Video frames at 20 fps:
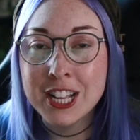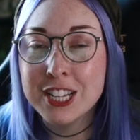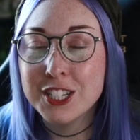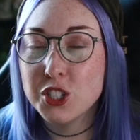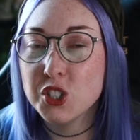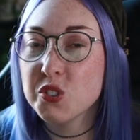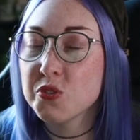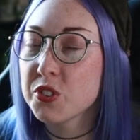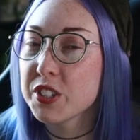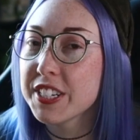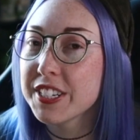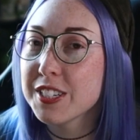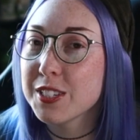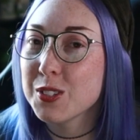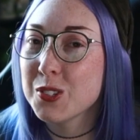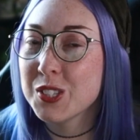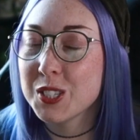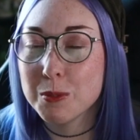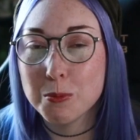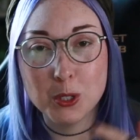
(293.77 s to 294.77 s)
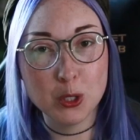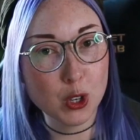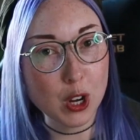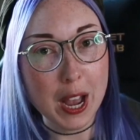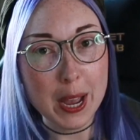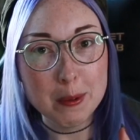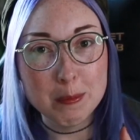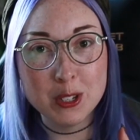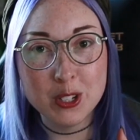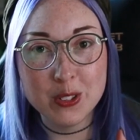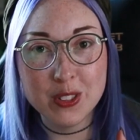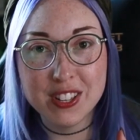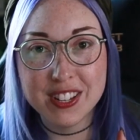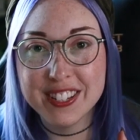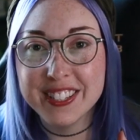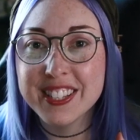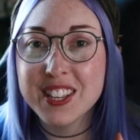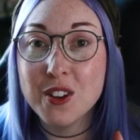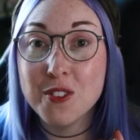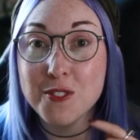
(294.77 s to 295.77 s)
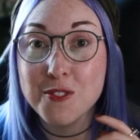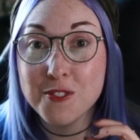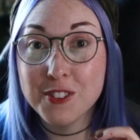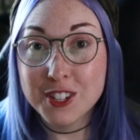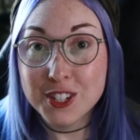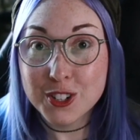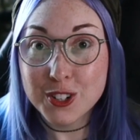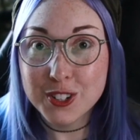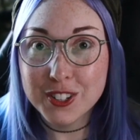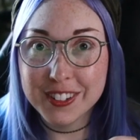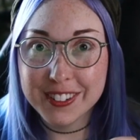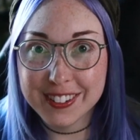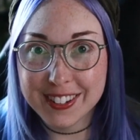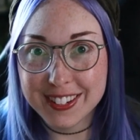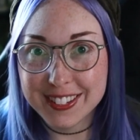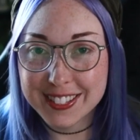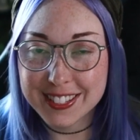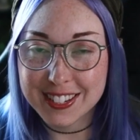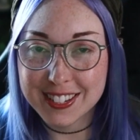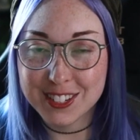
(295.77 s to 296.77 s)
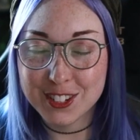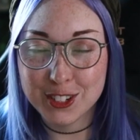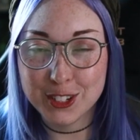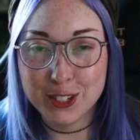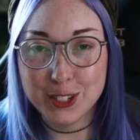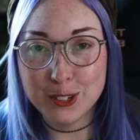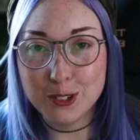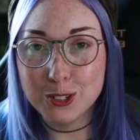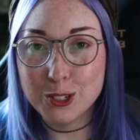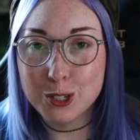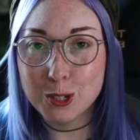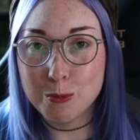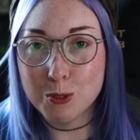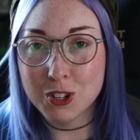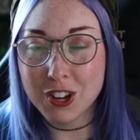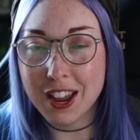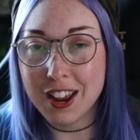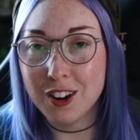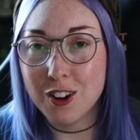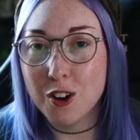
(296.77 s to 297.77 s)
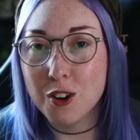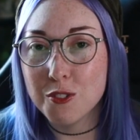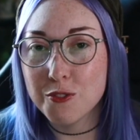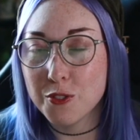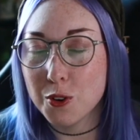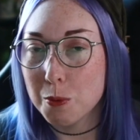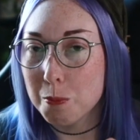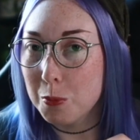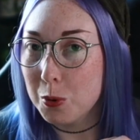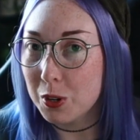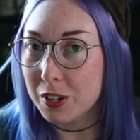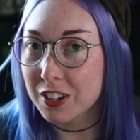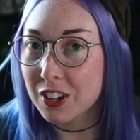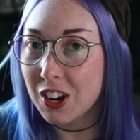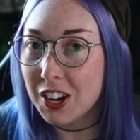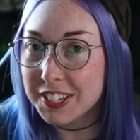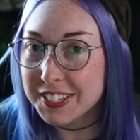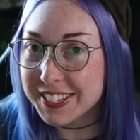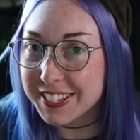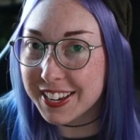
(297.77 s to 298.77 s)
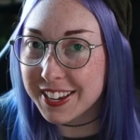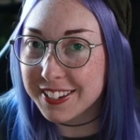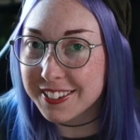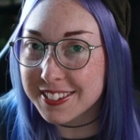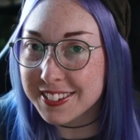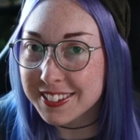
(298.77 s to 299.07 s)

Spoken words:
Don't forget to subscribe to this official Night's Edge YouTube channel for more content.